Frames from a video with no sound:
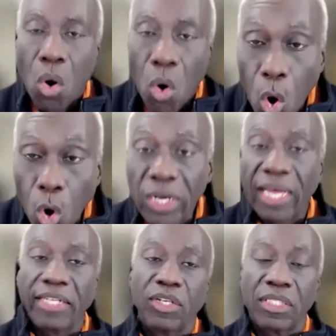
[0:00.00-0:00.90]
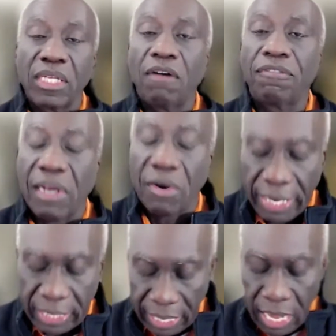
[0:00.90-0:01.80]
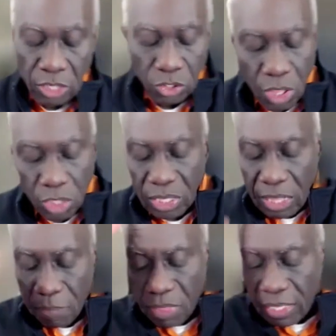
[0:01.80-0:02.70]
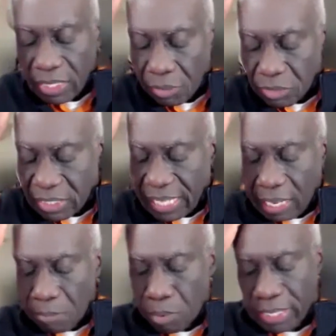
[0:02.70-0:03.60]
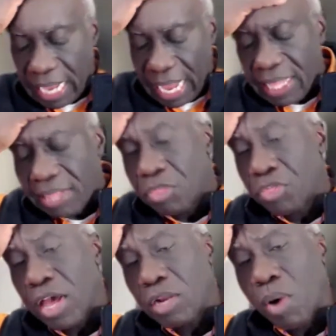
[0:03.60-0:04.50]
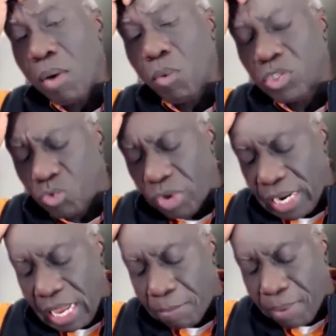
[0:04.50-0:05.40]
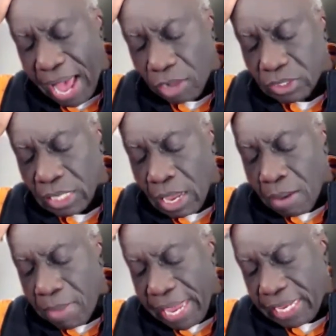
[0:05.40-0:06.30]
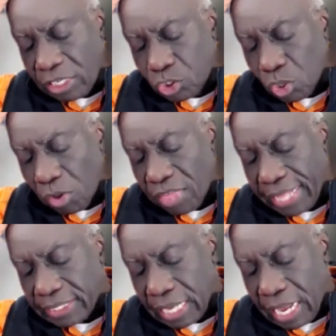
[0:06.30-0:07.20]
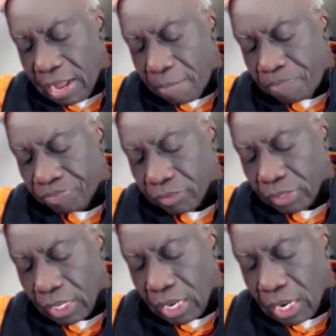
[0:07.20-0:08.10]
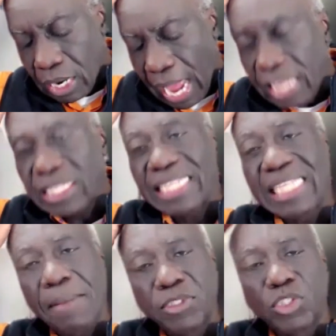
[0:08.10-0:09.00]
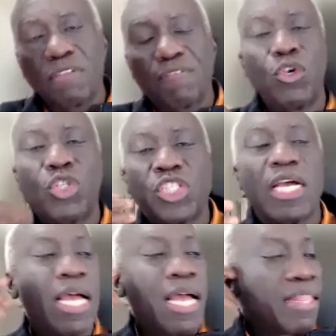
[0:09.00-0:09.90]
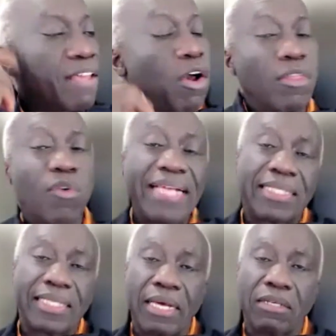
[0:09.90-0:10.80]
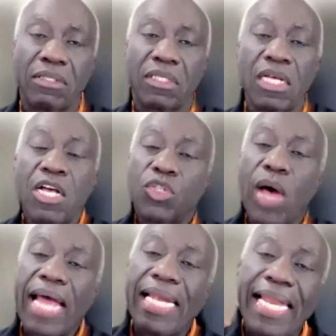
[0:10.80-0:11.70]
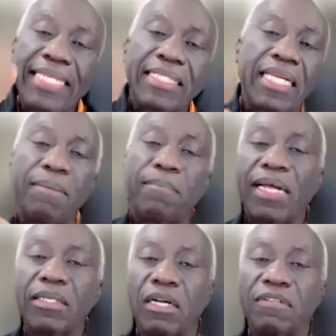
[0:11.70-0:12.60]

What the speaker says: or learn yourself directly. So those are that was the second point. And then the third one was really about making sure that as they step into the future, they've got the right skills. So I listed a bundle